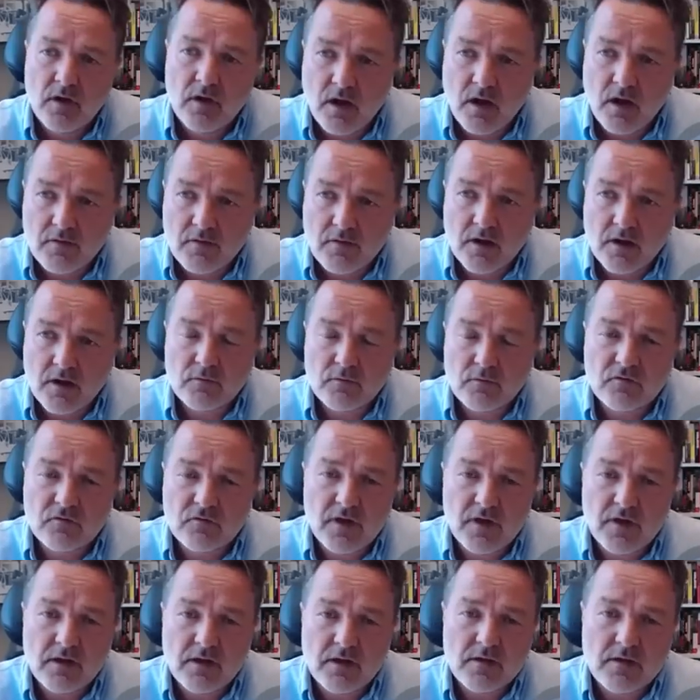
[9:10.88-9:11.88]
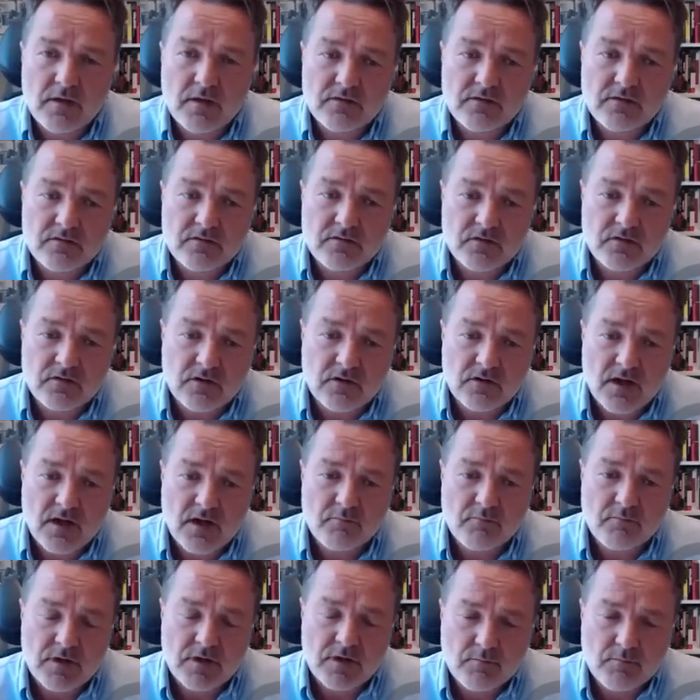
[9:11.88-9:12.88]
And I would say that the
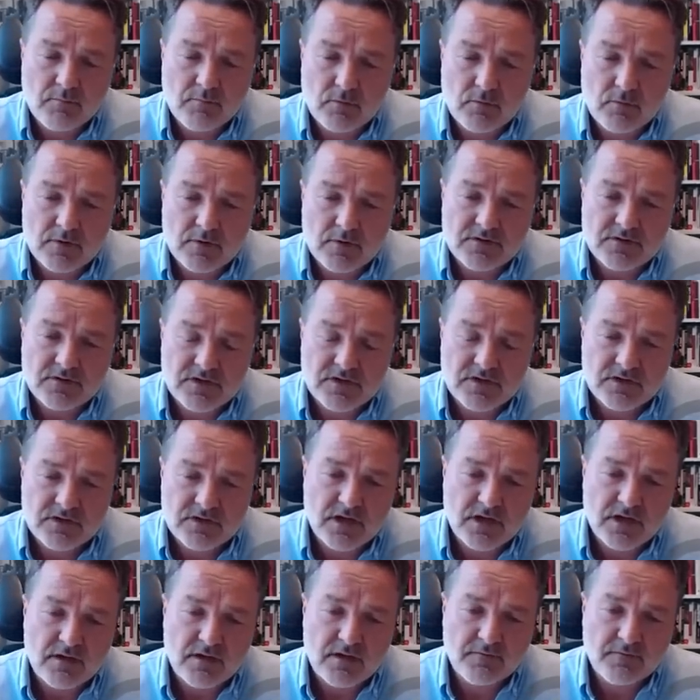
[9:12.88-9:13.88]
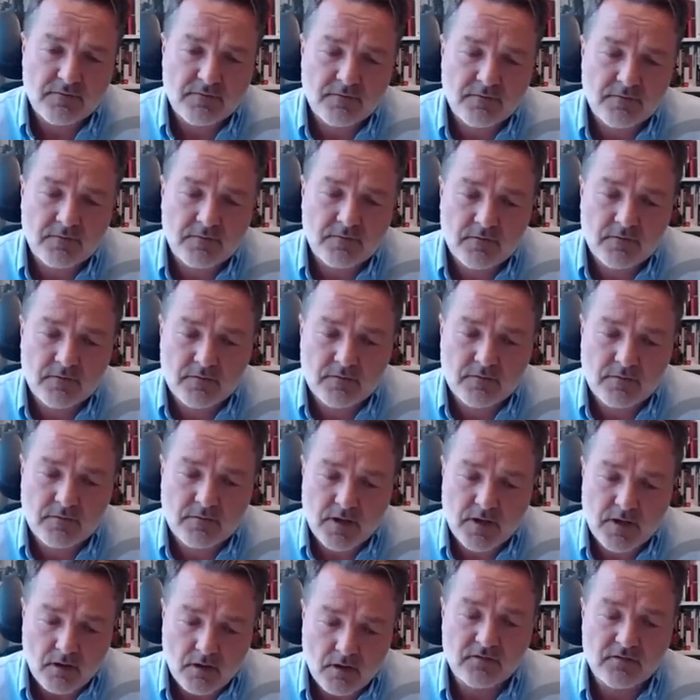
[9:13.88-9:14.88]
Tigrayan people and TDF,
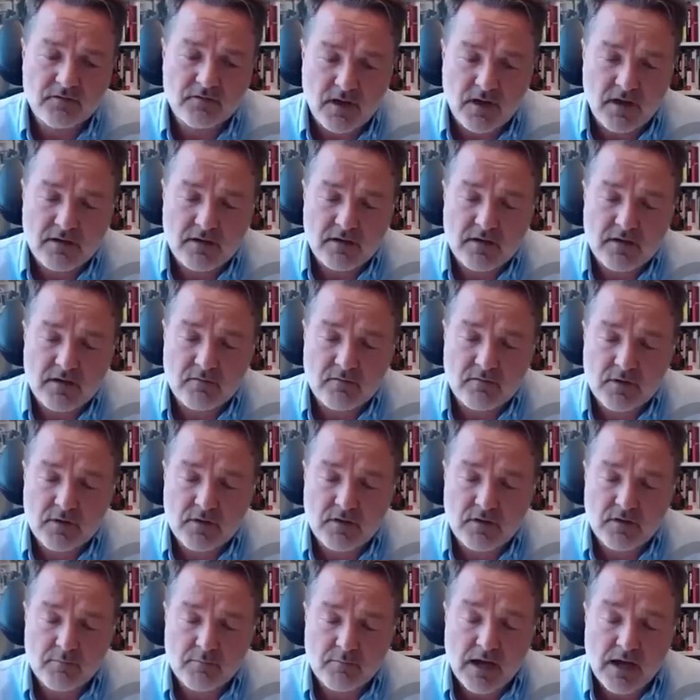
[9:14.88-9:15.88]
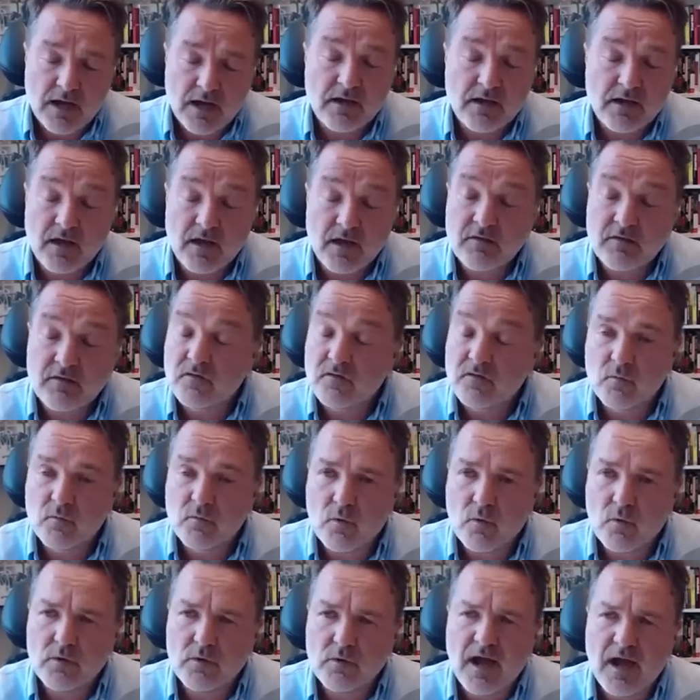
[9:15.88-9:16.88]
they are standing with their back against the
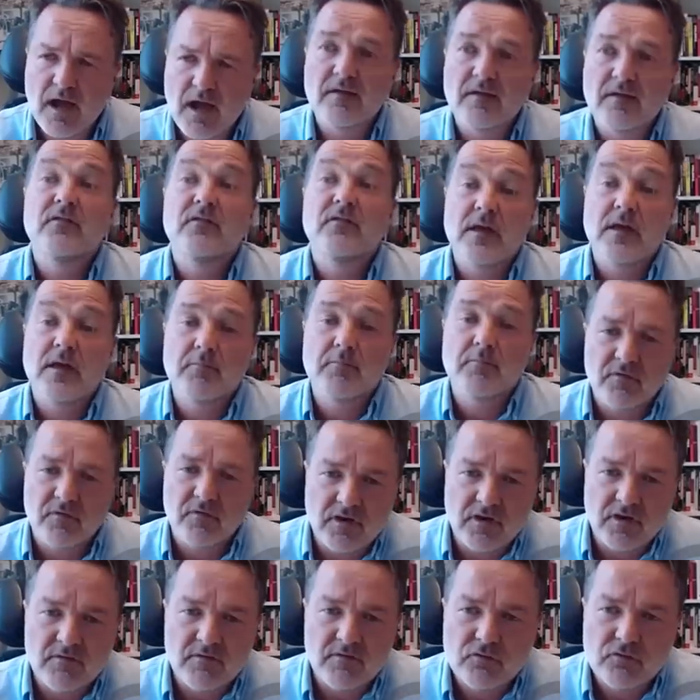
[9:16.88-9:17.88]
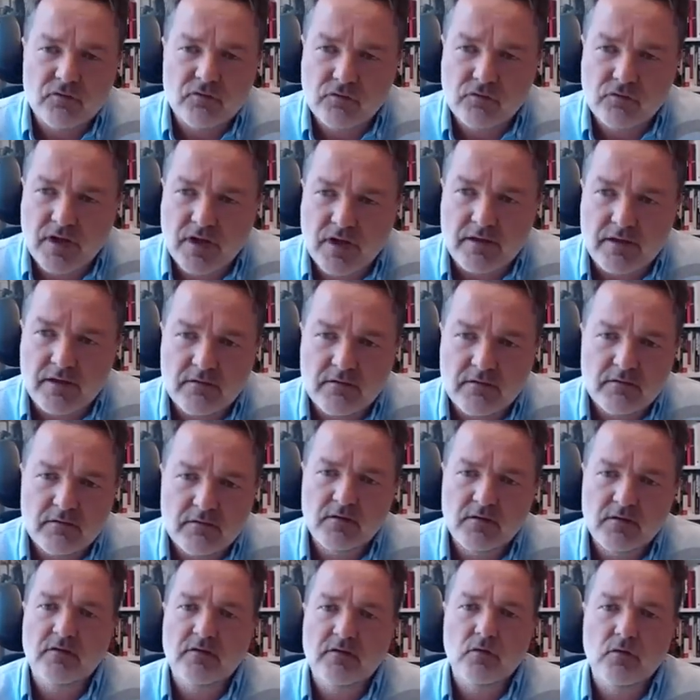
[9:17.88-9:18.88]
wall as they perceive it today
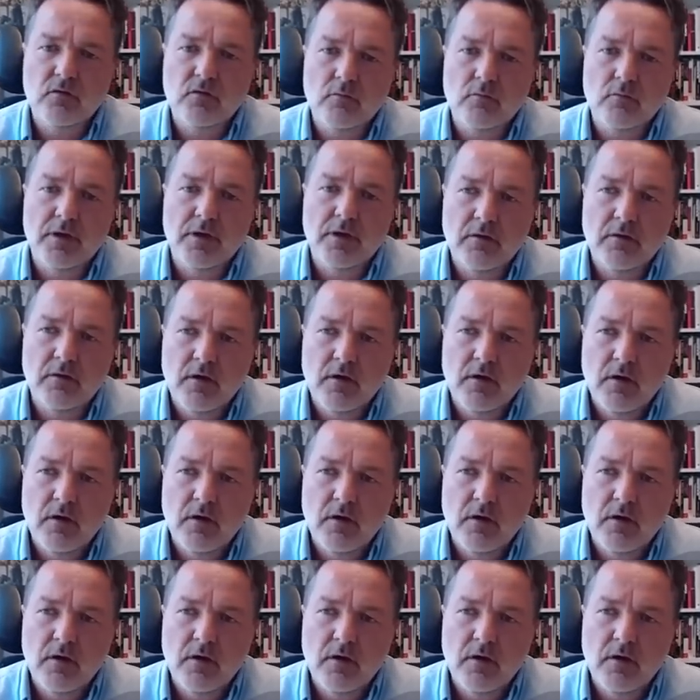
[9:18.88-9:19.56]
in Ethiopia.